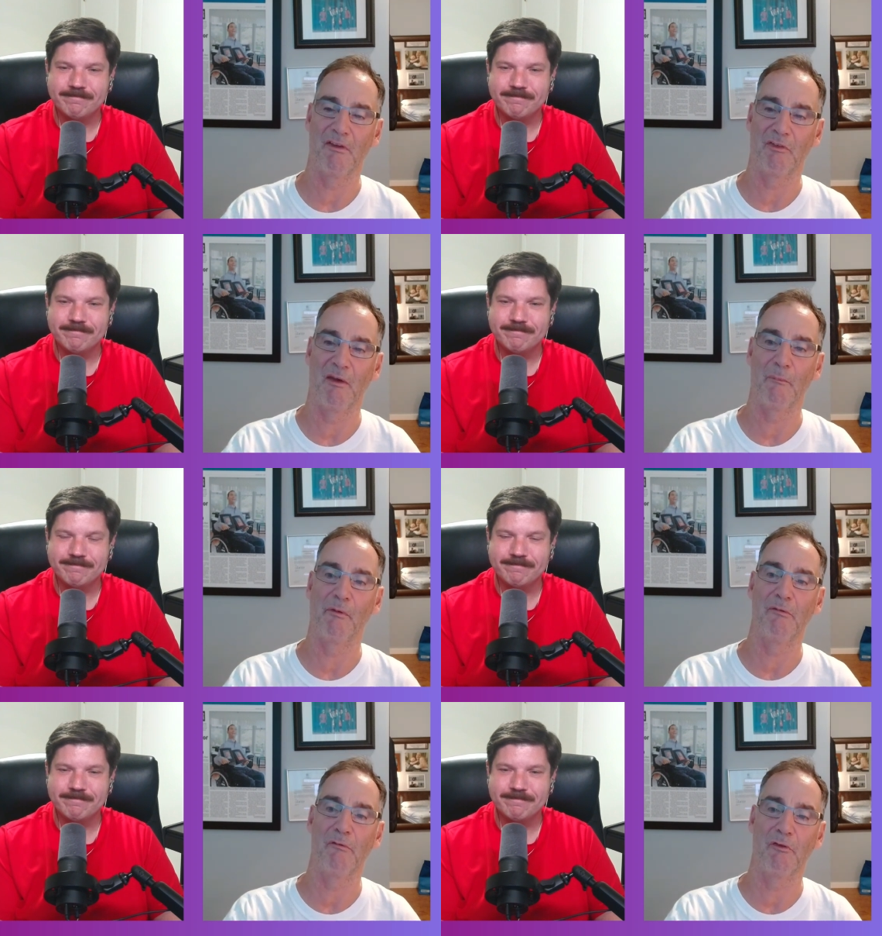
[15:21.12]
Speaker 1: is I
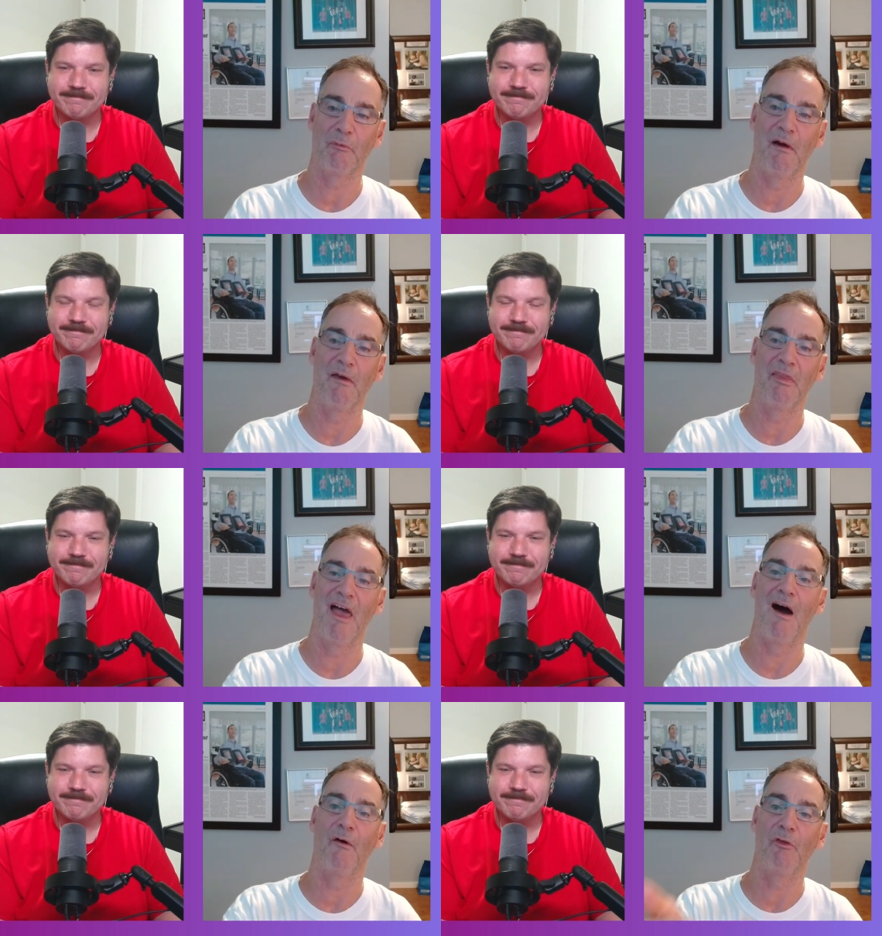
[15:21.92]
believe is my
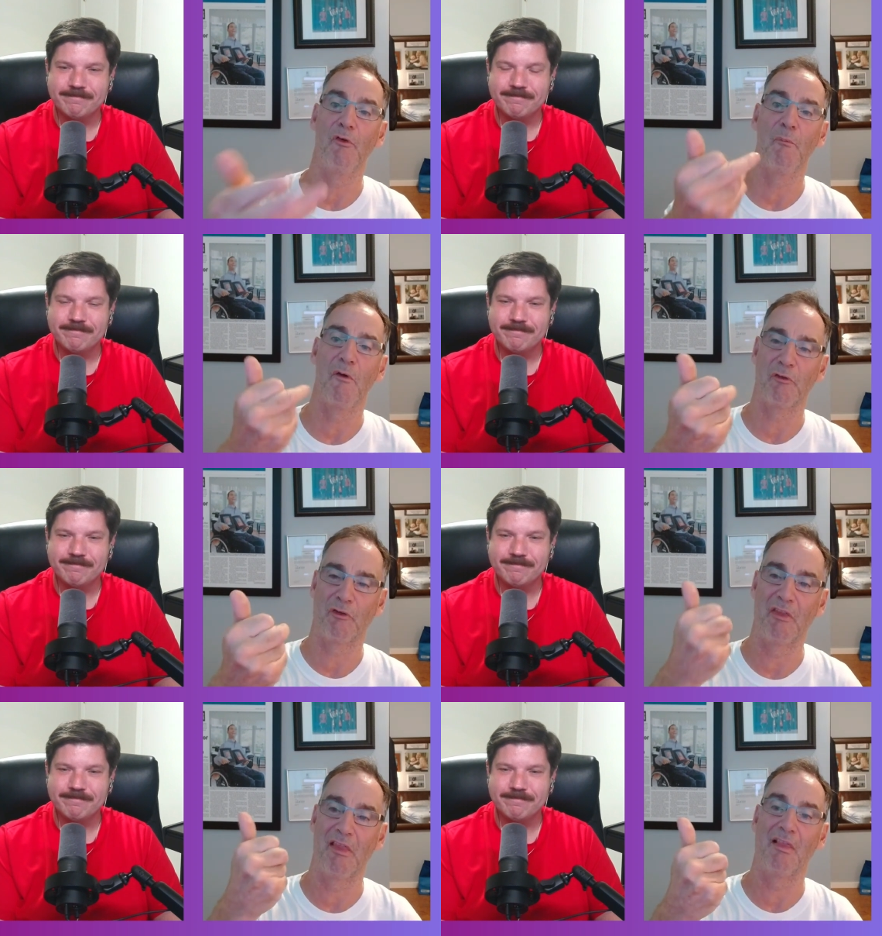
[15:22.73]
now new
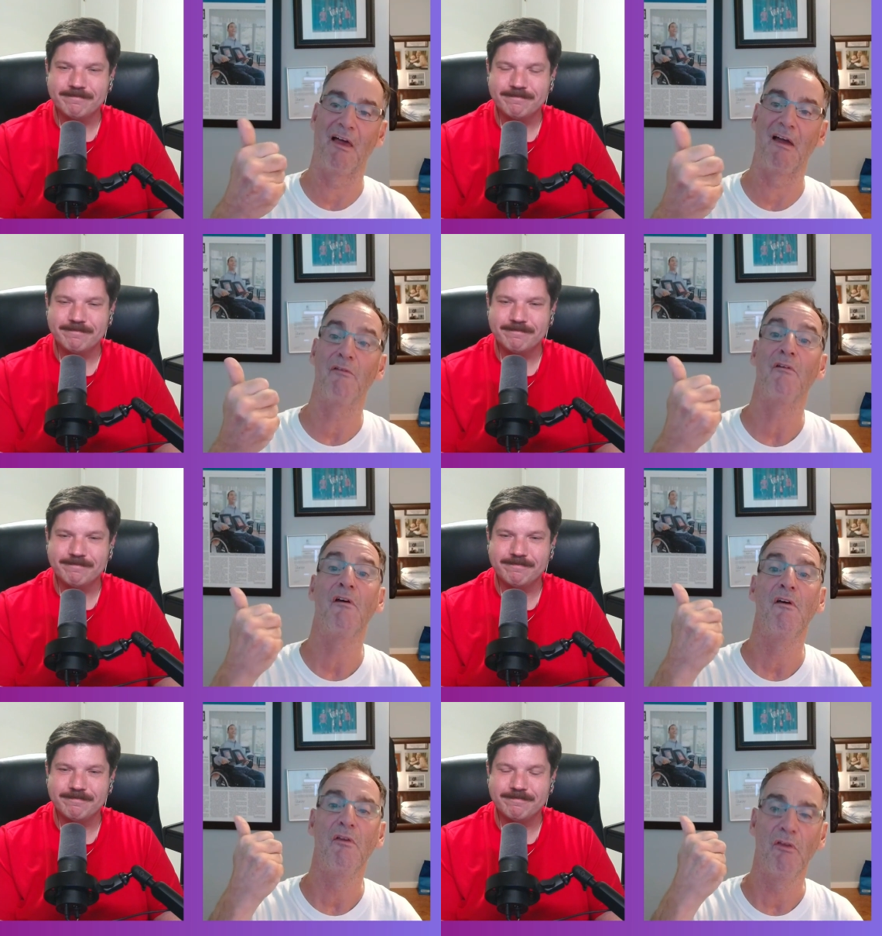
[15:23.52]
mission in life
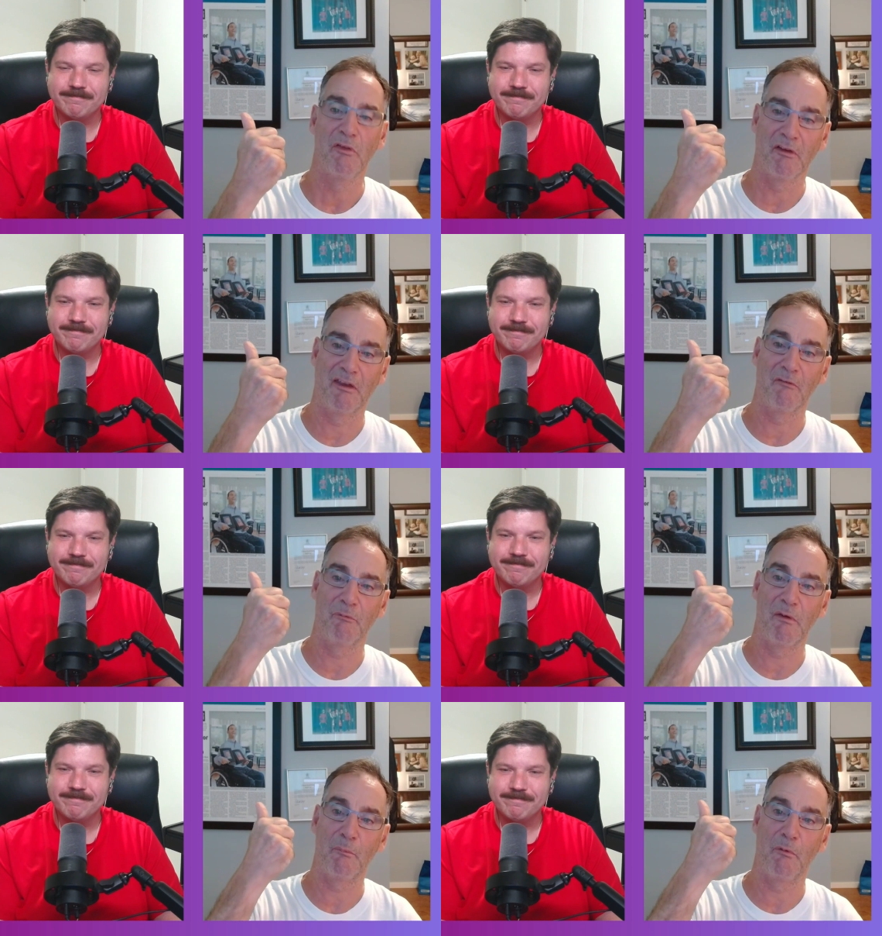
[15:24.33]
to
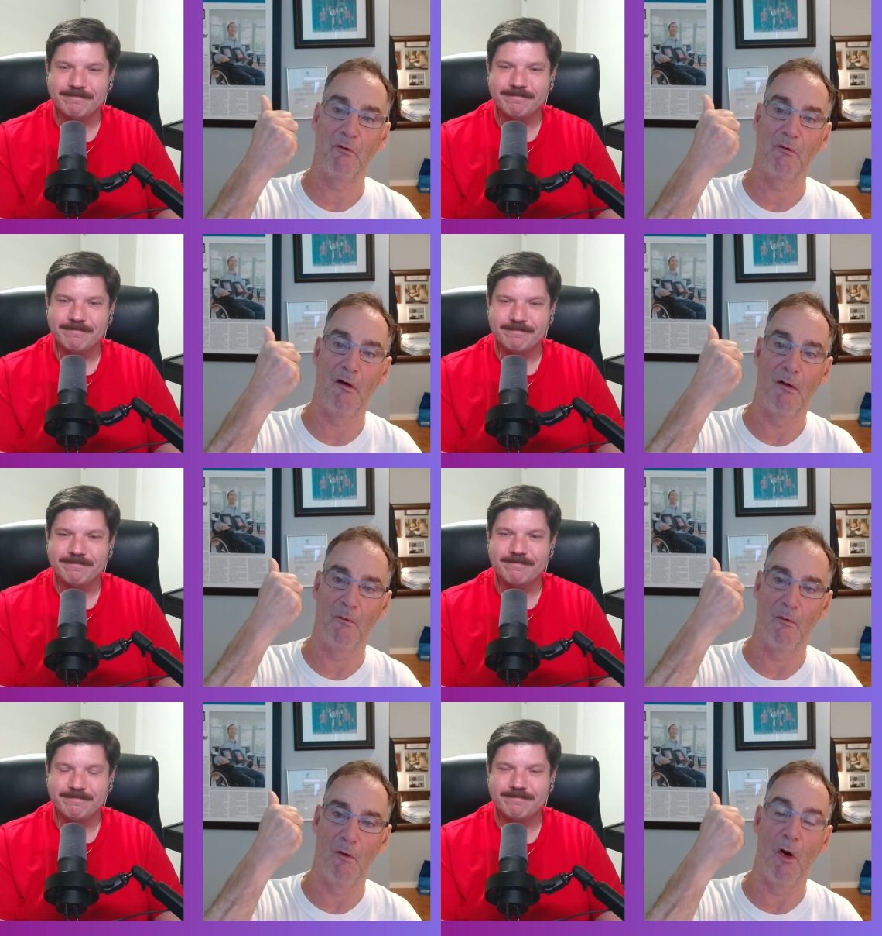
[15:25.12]
give people
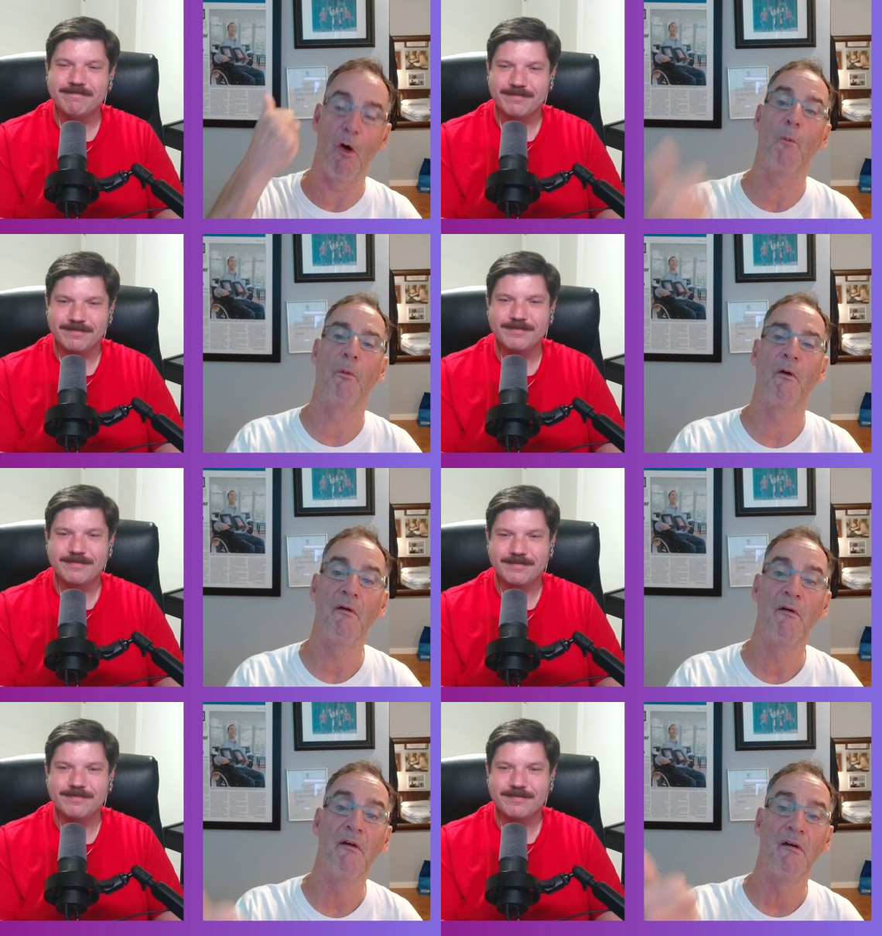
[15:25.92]
hope,
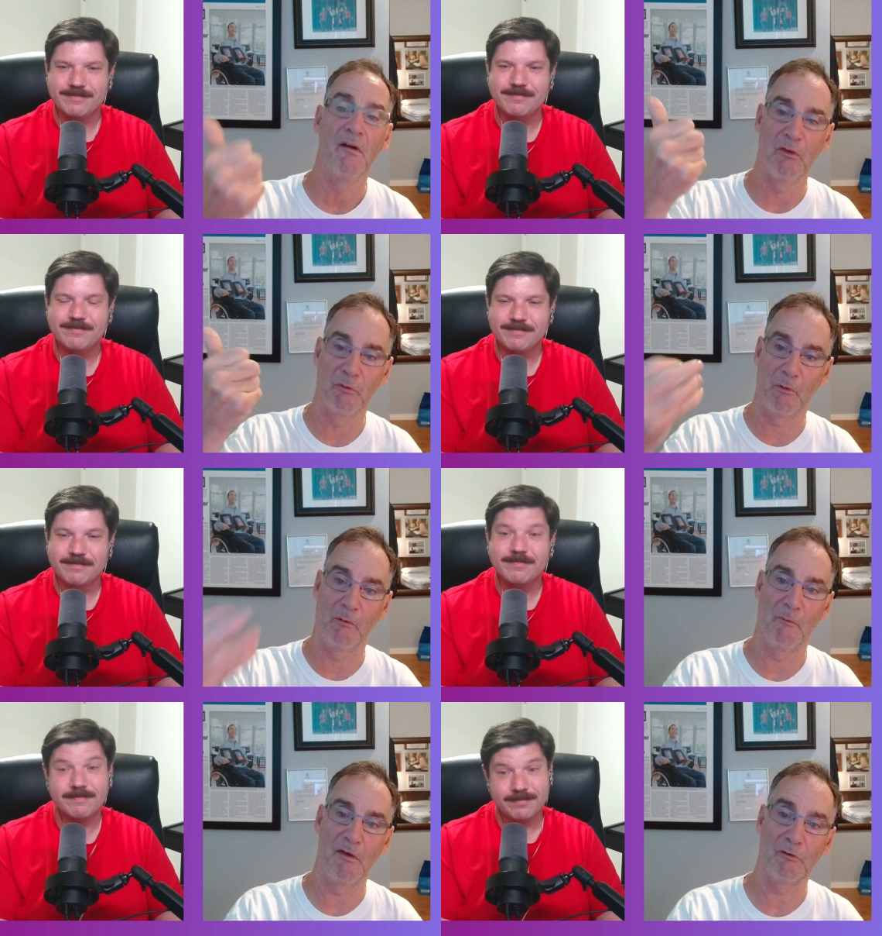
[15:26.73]

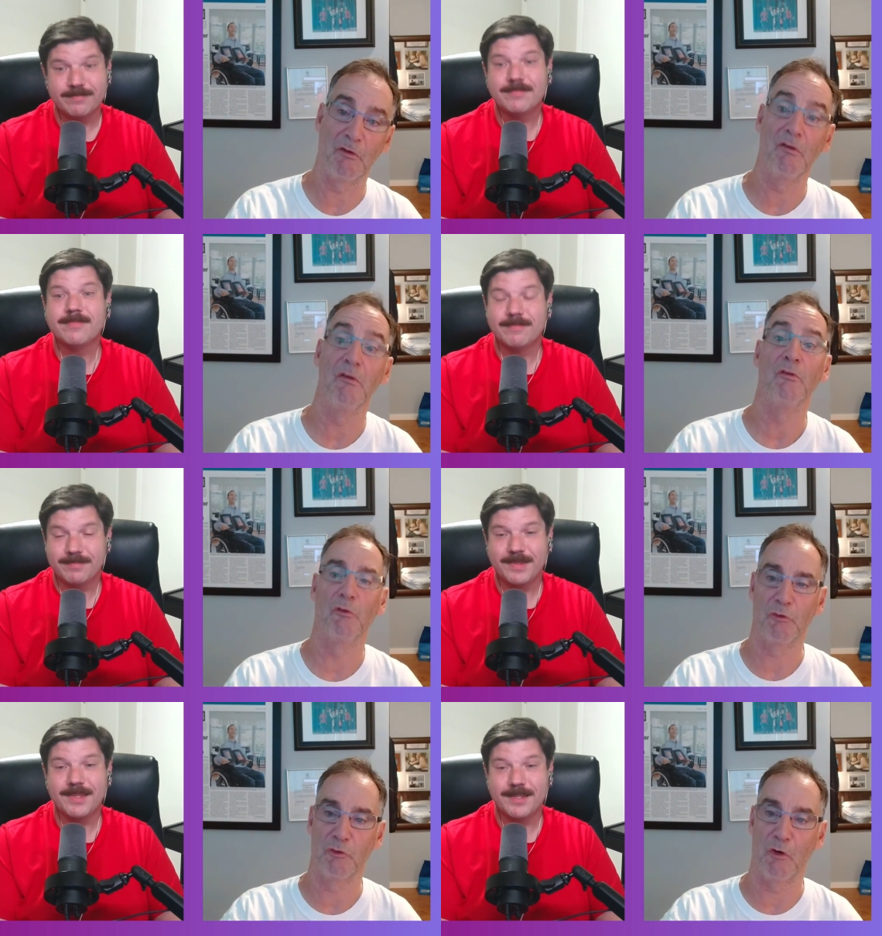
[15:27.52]
inspiration
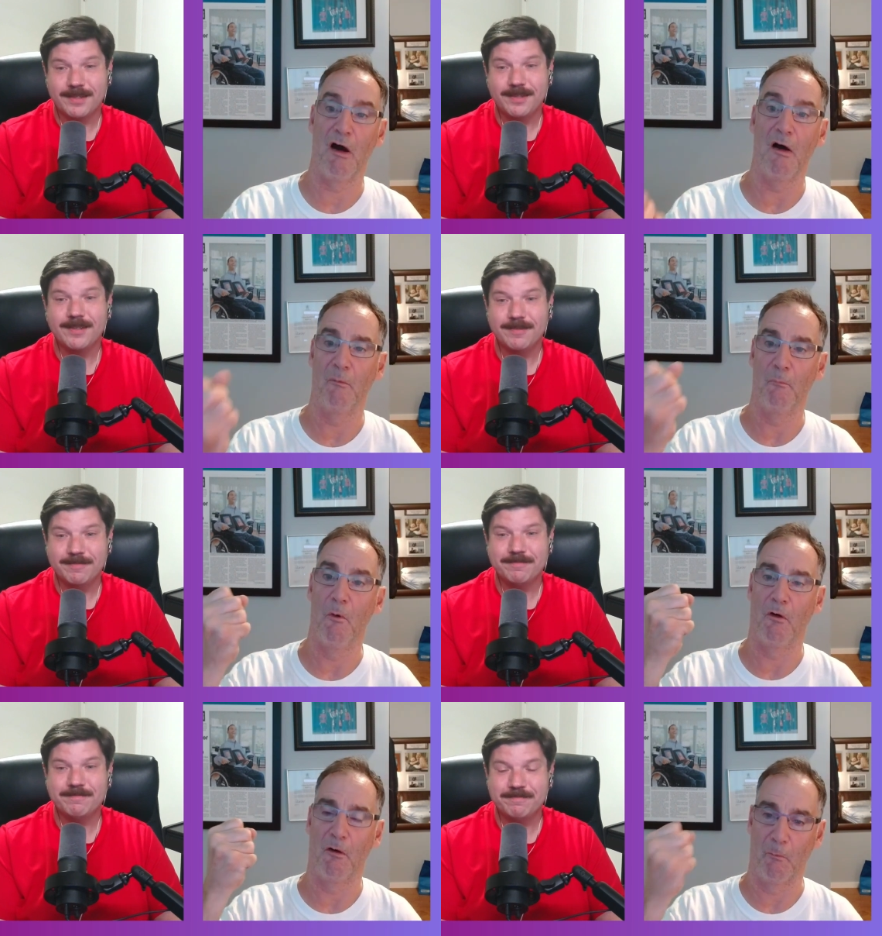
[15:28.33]
to draw
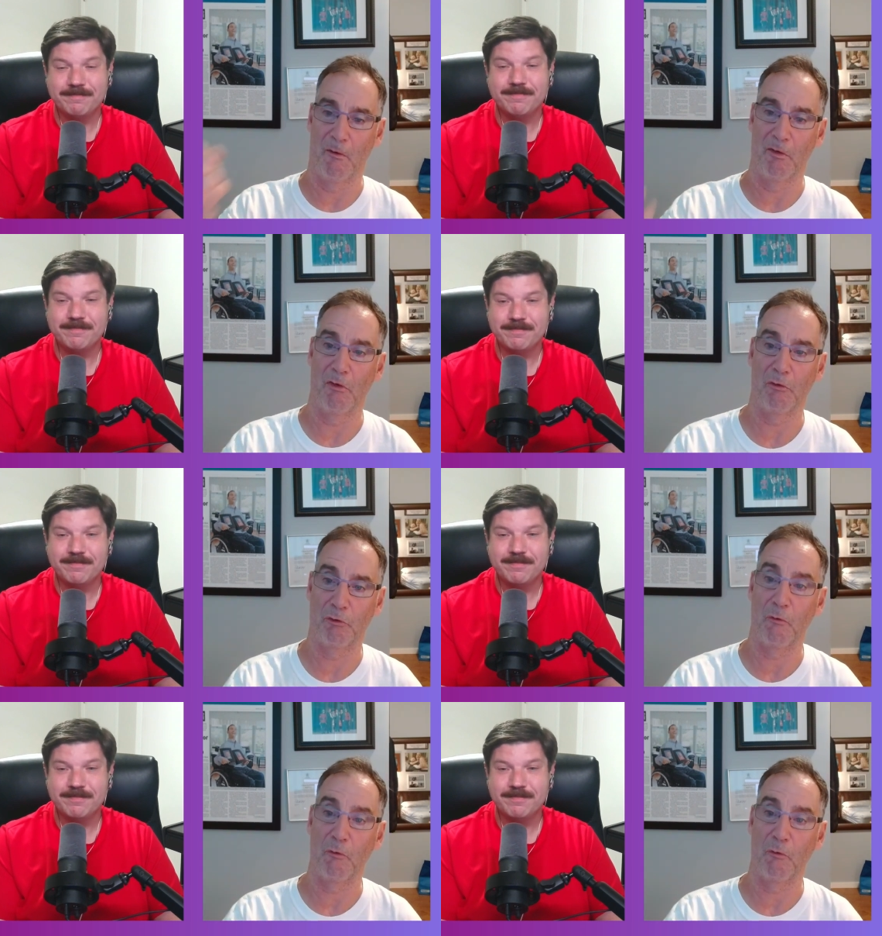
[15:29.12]
more awareness